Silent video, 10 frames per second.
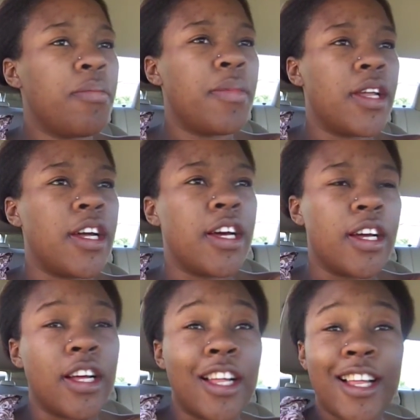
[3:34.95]
But
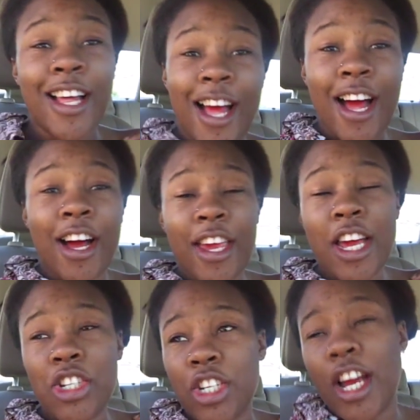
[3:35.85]
uh, I'll
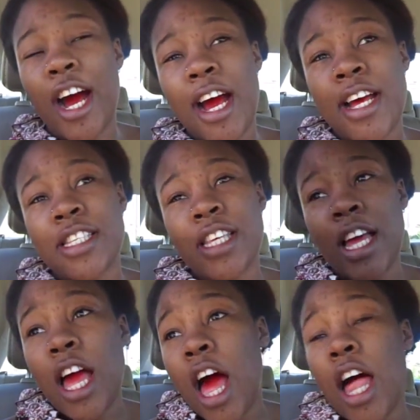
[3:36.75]
catch you guys
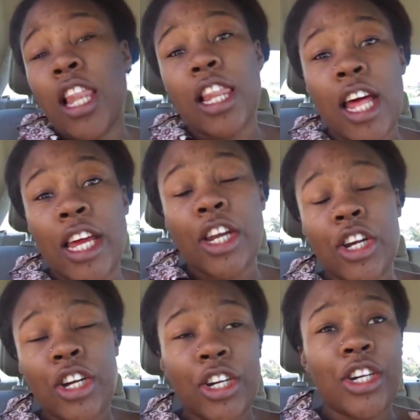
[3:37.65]

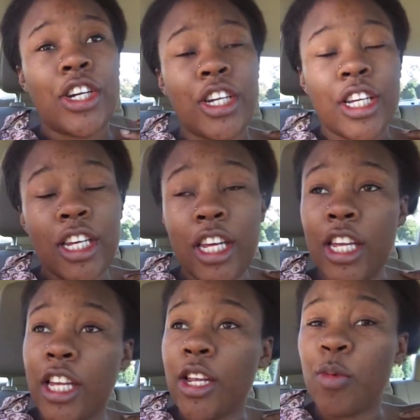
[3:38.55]
later,
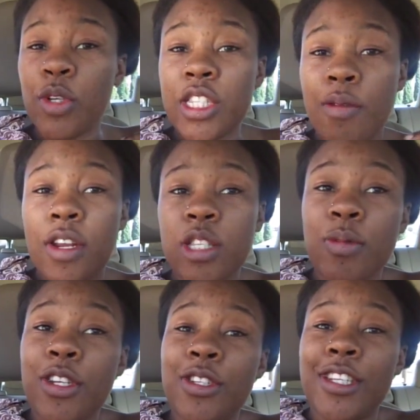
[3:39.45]
and we'll see what else
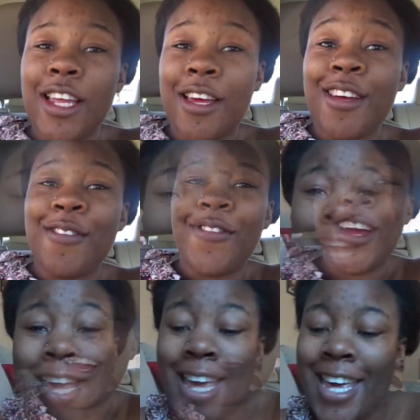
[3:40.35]
we do today.
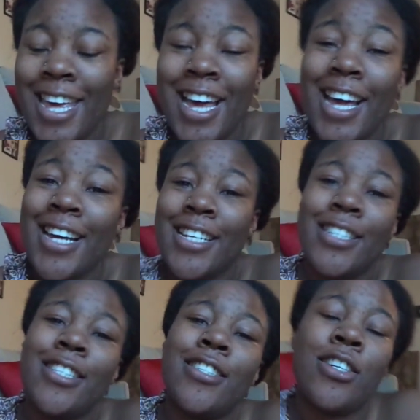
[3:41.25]
Bye, guys. Hey, guys.
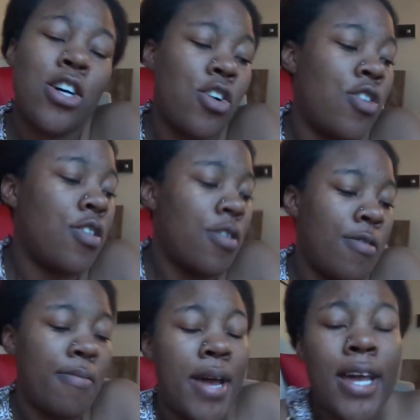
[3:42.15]
So
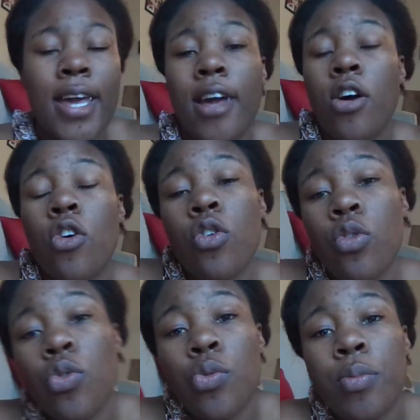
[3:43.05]
we're back at
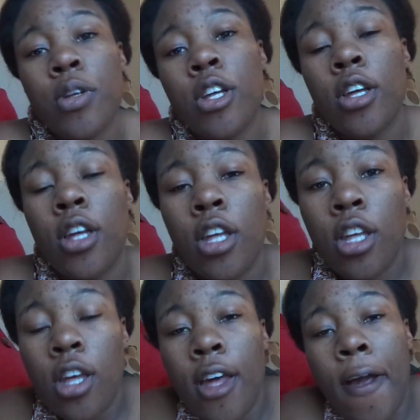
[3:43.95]
home.
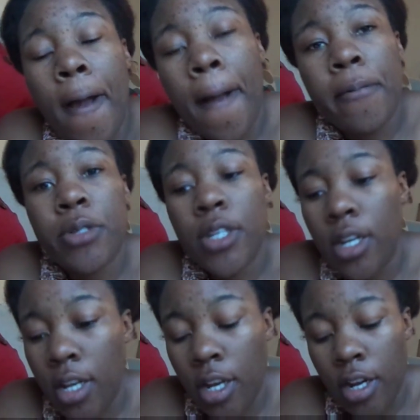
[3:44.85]
I'm
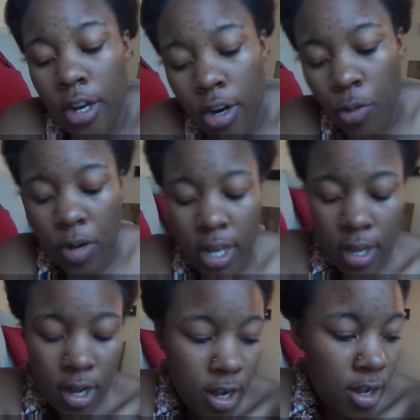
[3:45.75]
sitting here. We
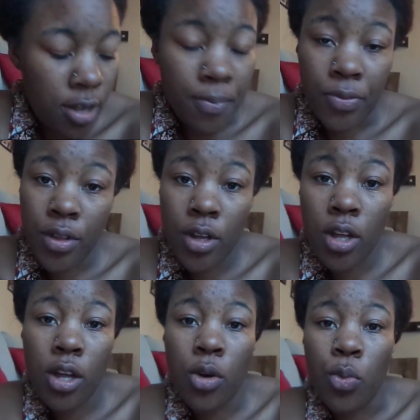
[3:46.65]
um
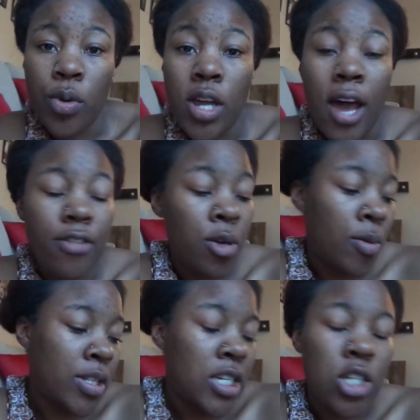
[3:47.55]
went after we
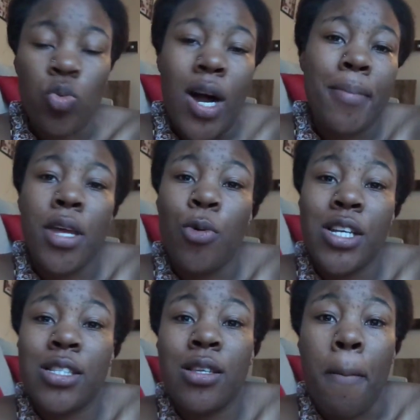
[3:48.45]
went to the swap meet, we
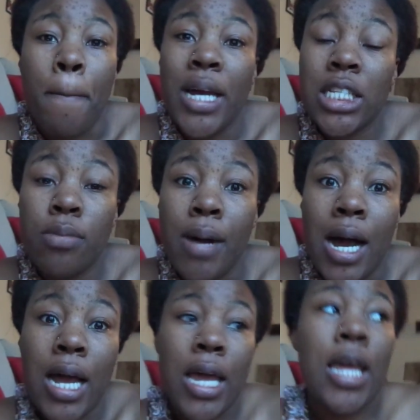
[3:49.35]
went to Best
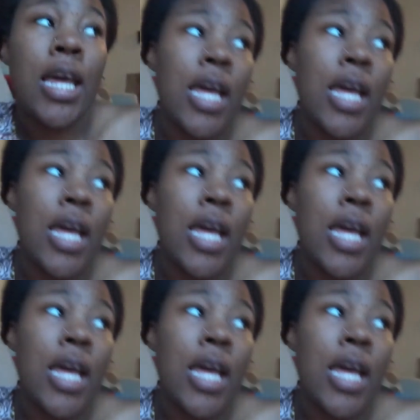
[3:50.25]
Buy,